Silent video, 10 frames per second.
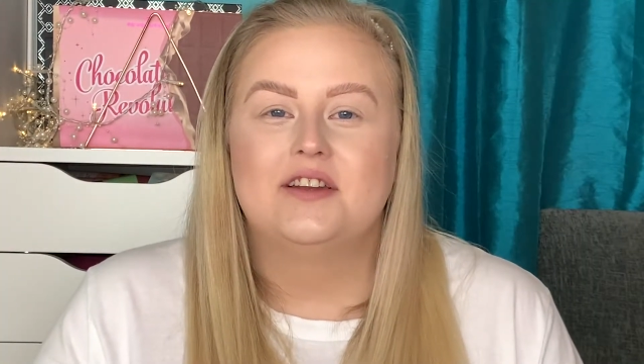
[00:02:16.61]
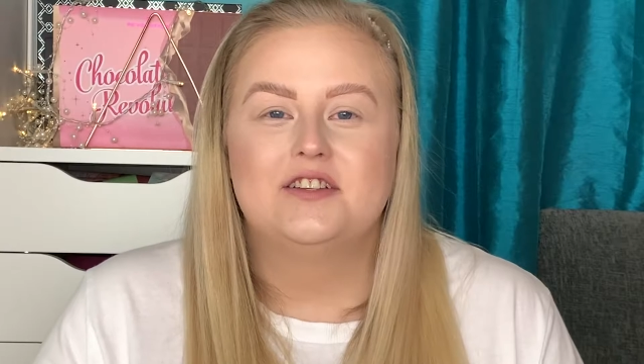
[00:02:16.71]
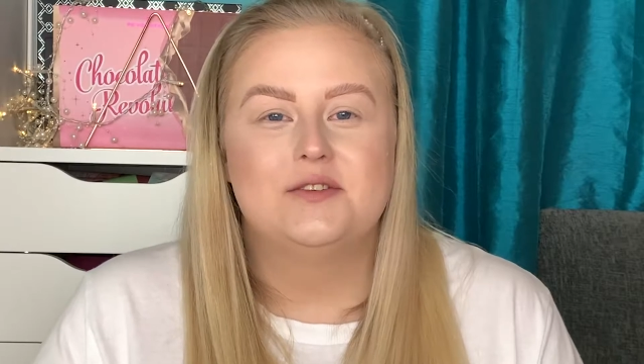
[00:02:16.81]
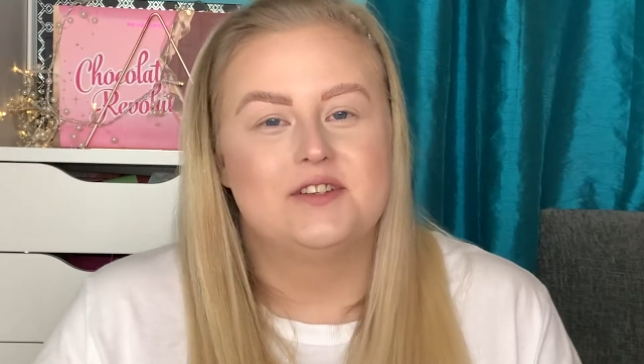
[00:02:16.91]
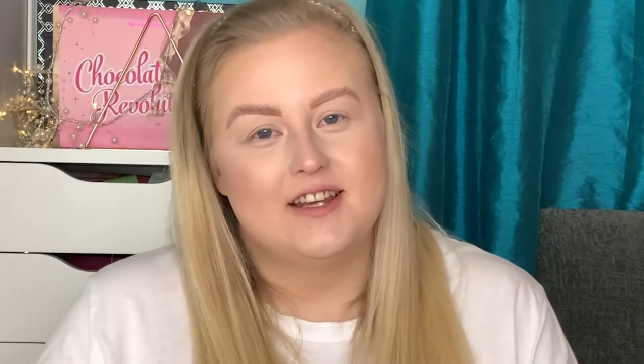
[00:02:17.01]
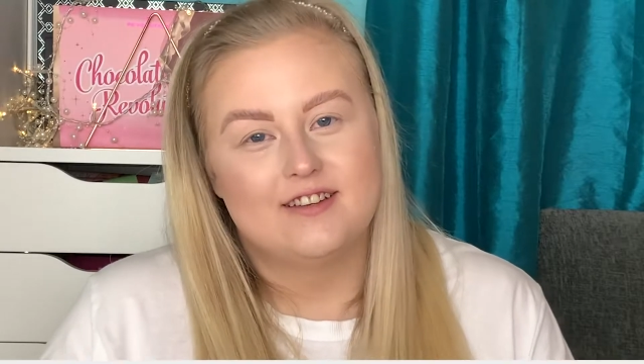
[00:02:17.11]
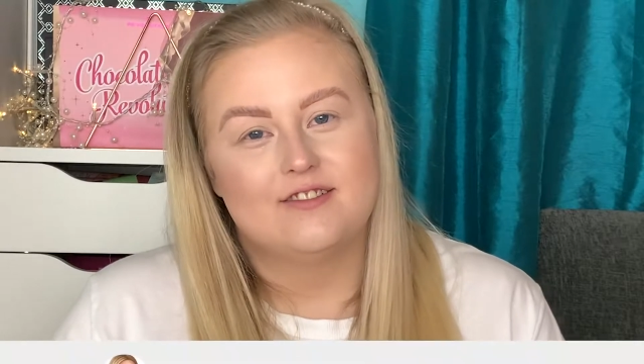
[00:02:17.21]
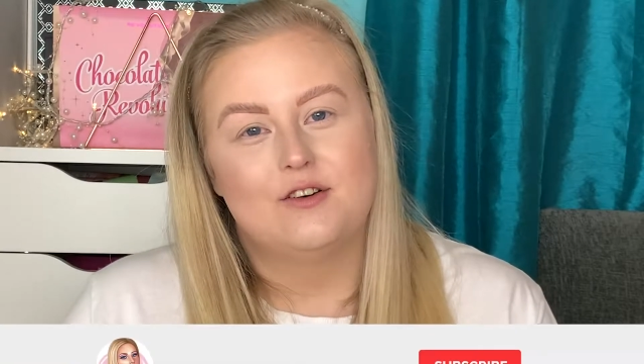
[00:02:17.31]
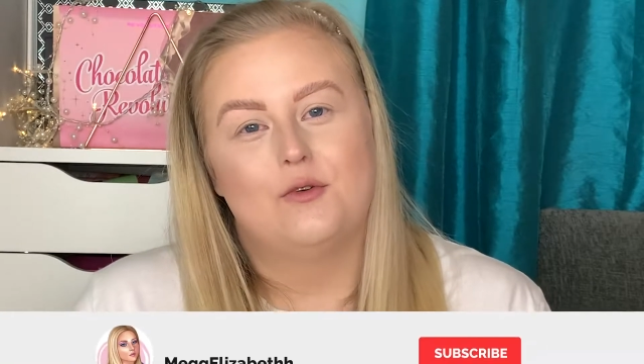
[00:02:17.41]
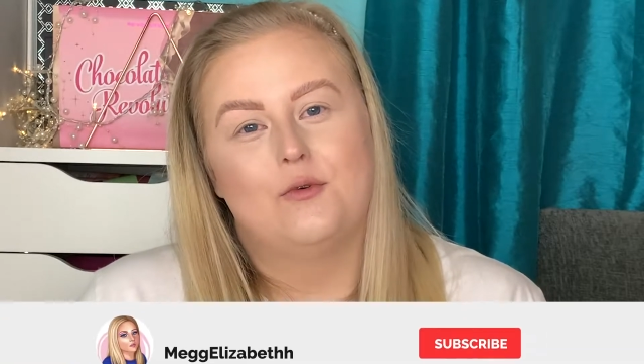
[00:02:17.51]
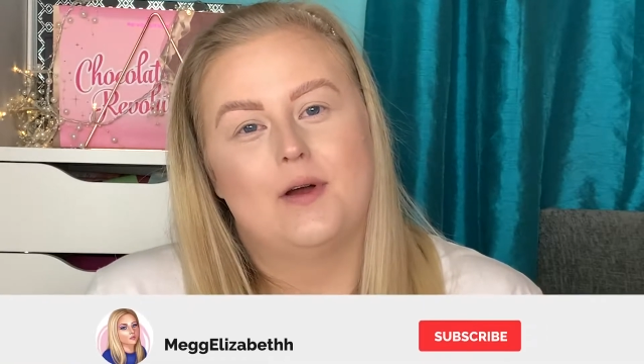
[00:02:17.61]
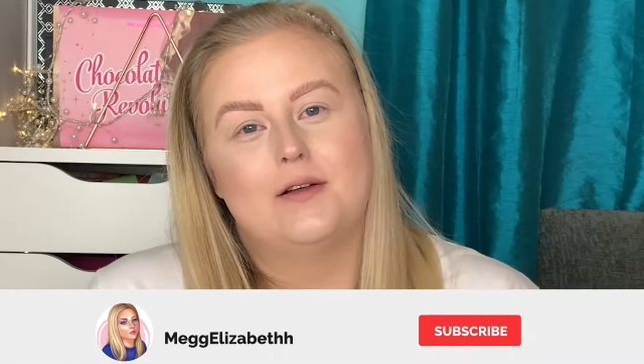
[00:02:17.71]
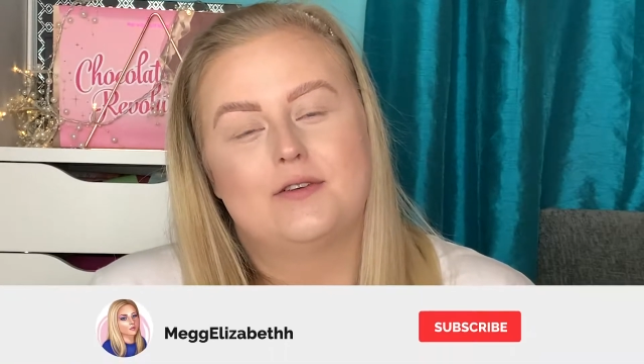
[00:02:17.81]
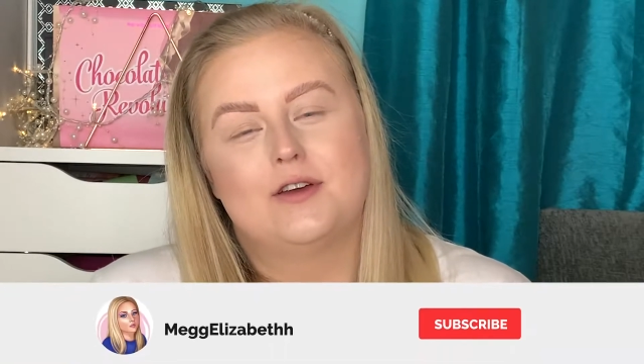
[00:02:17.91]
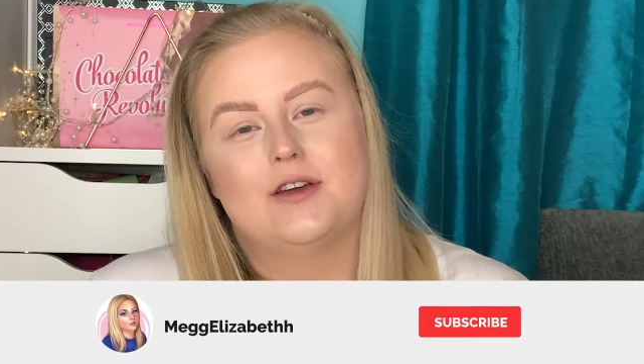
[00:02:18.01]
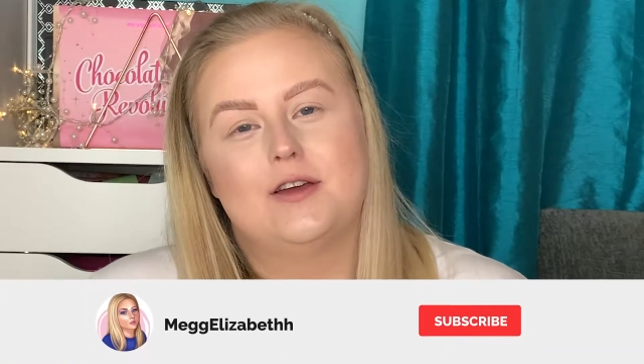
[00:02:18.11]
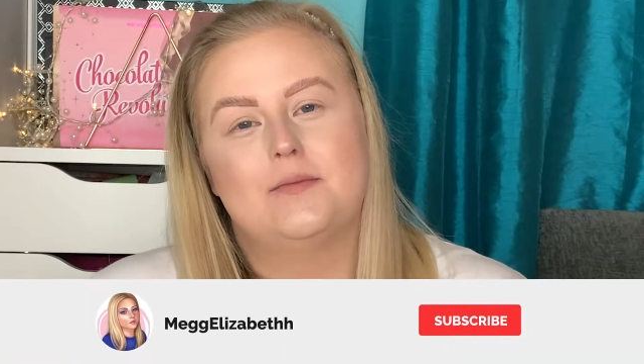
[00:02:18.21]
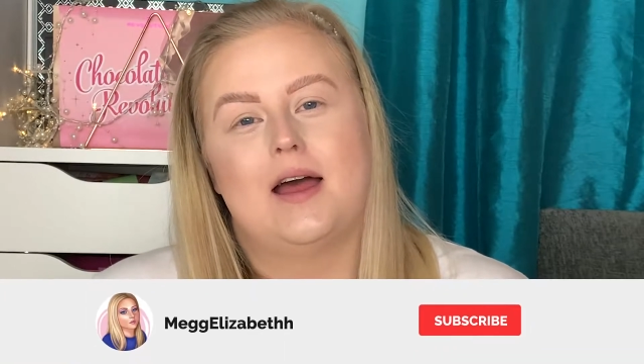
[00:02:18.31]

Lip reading: new to the channel, welcome.